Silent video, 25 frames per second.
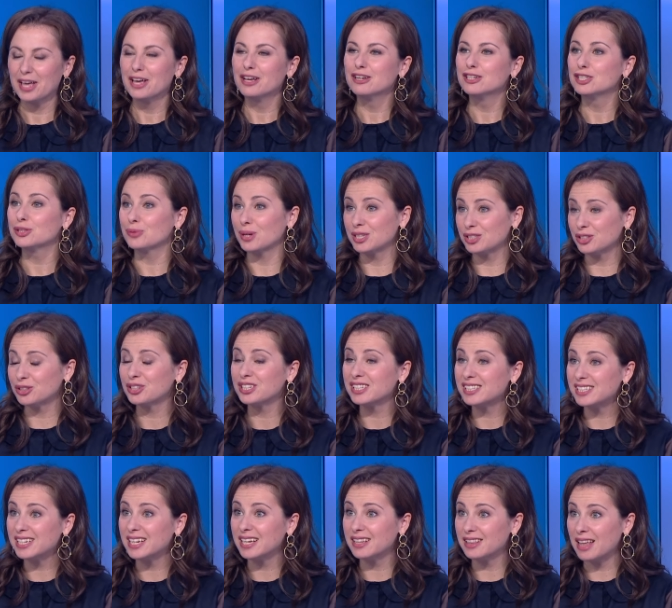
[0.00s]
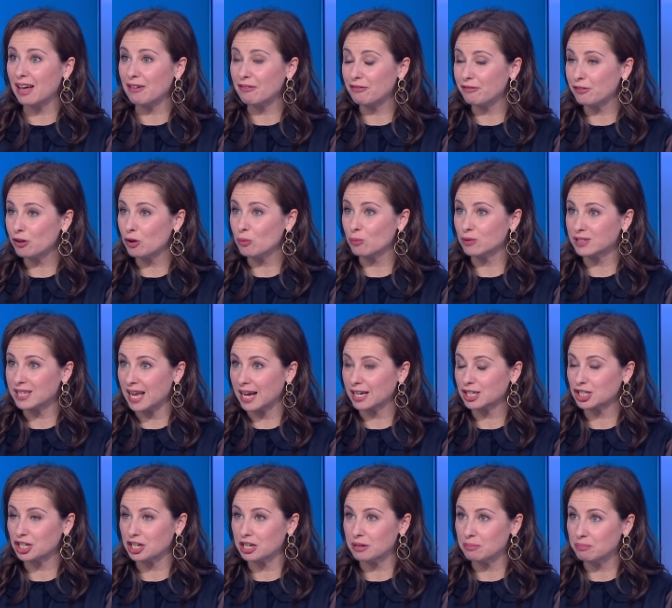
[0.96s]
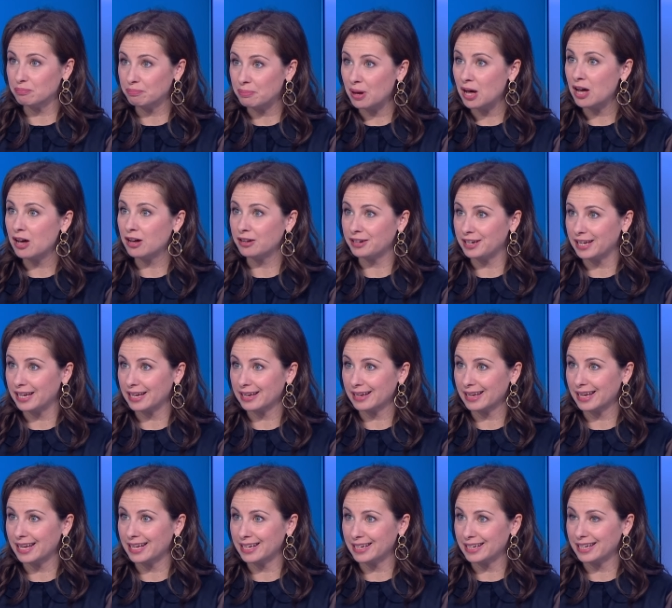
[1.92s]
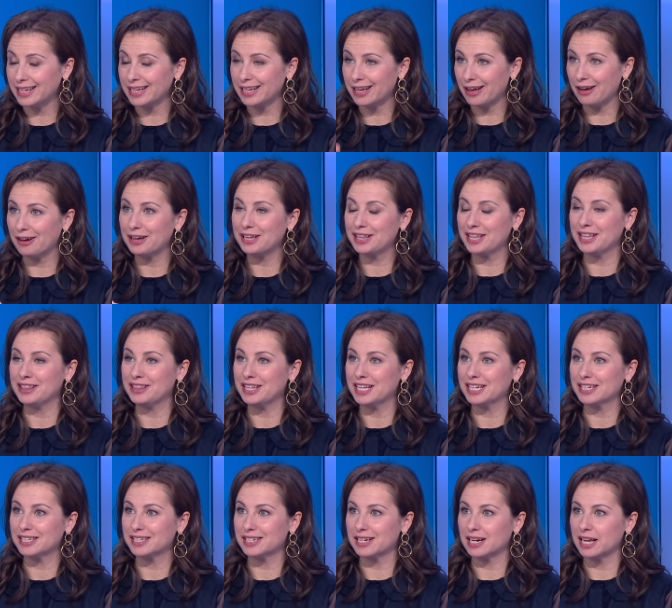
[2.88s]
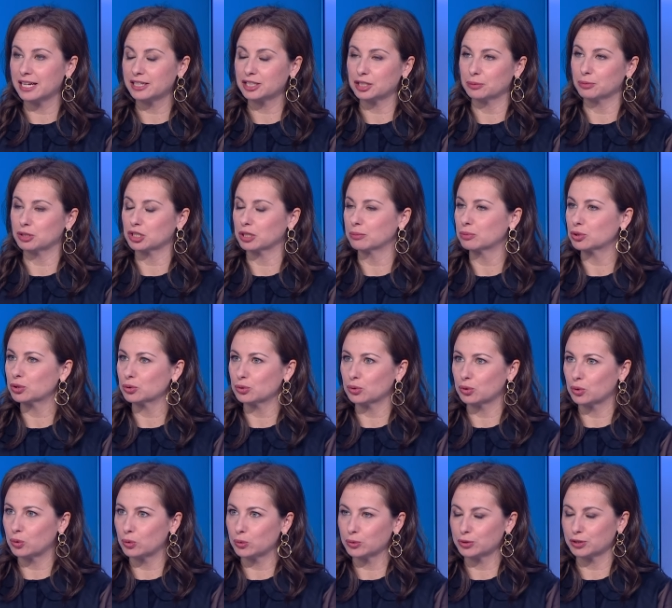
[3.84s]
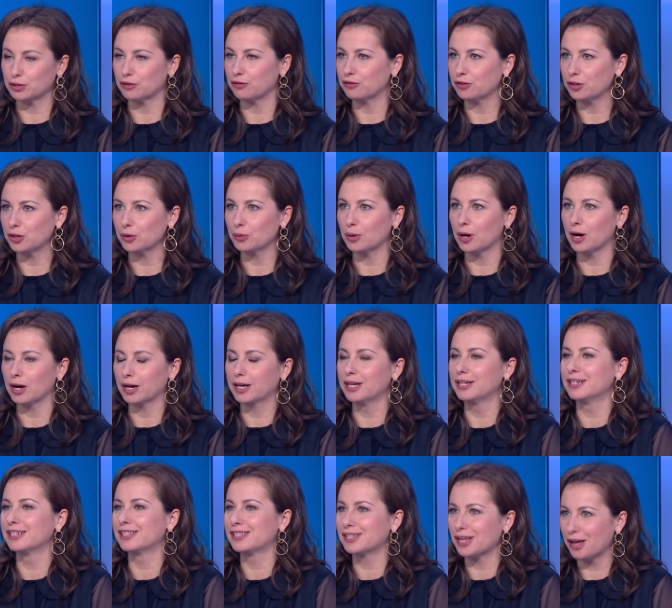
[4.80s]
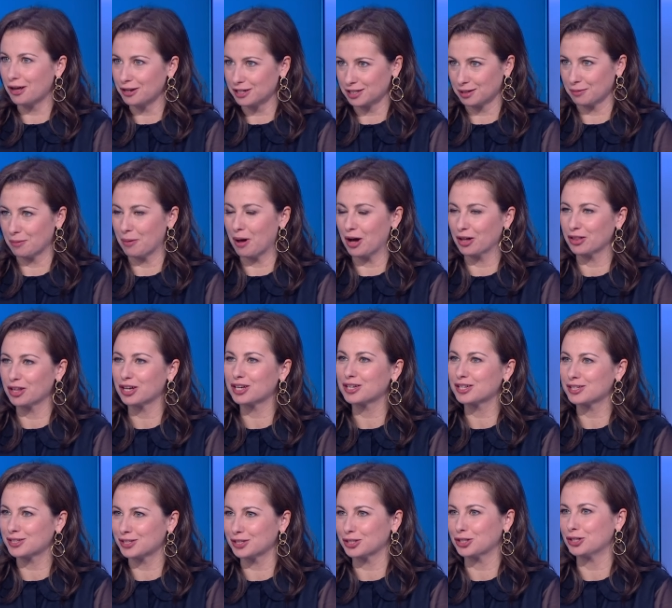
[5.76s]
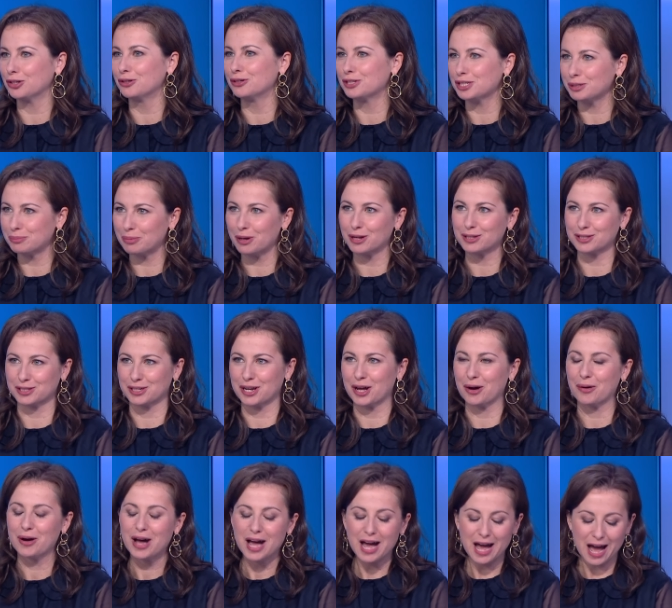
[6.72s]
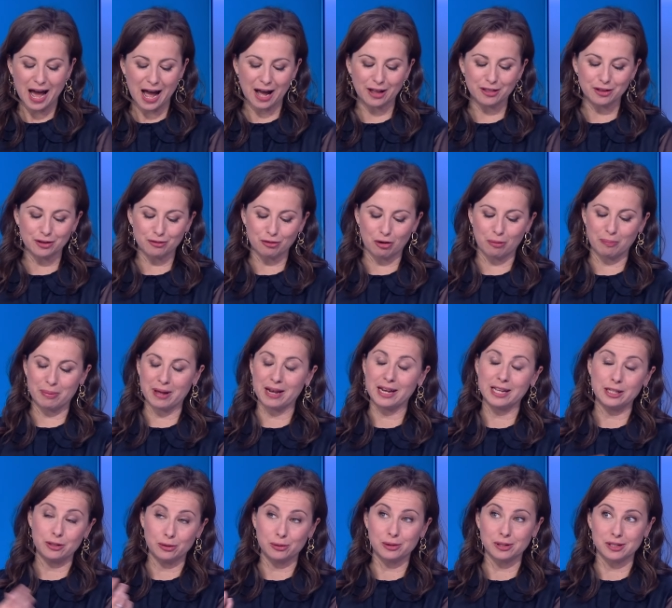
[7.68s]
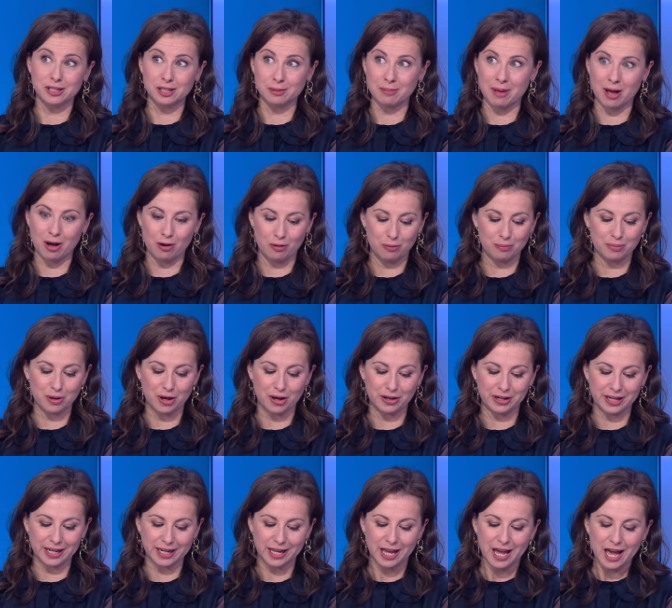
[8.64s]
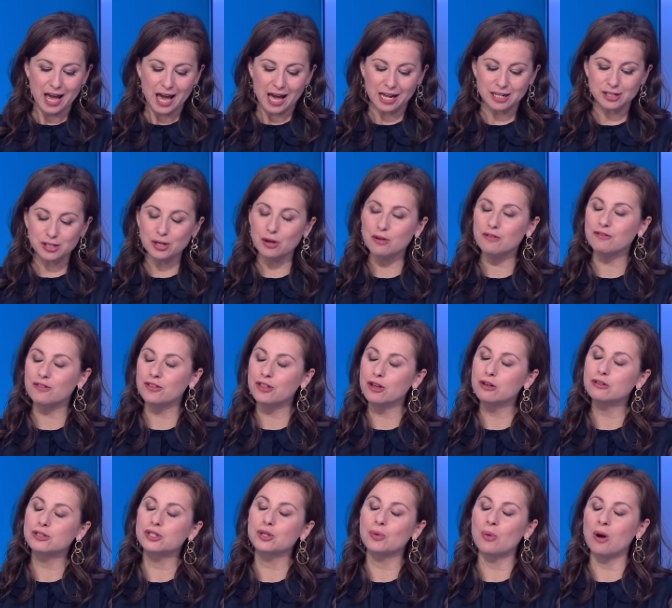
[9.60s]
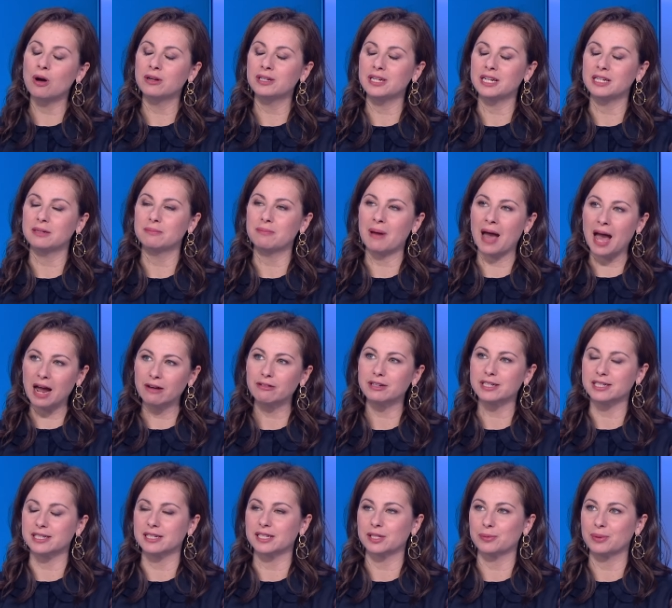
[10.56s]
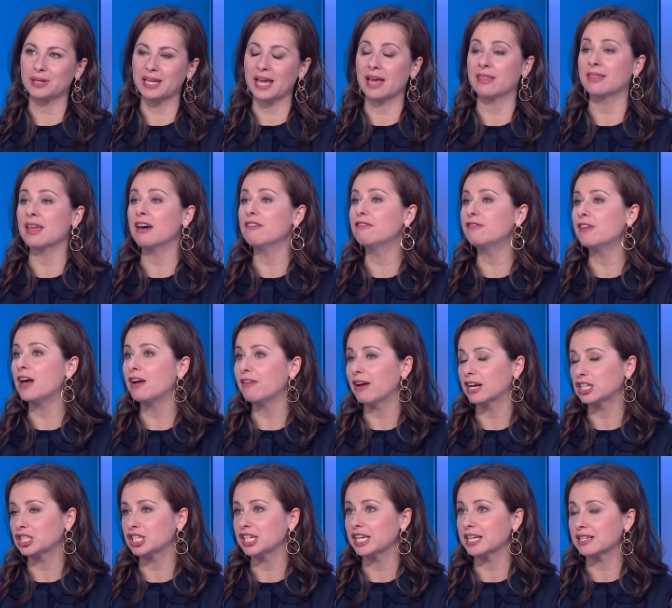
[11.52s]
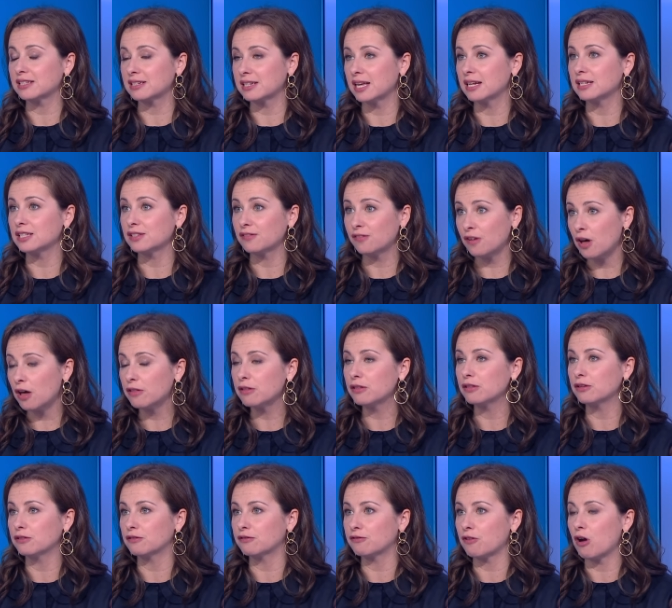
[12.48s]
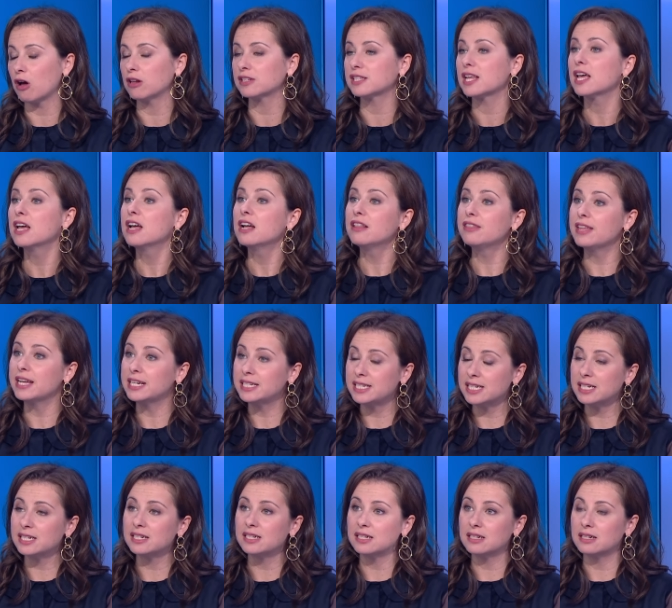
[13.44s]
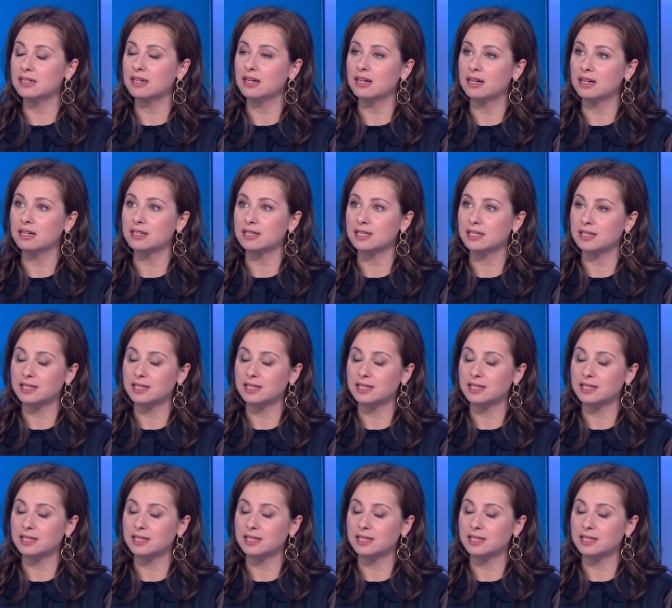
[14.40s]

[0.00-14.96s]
So as you can see, that film was actually burning in the installation, which I'm sure caused a few concerns among the security personnel at the Grand Palais. You could smell burning. And so for those who aren't in Paris this weekend, that fair actually extends further than France. They did a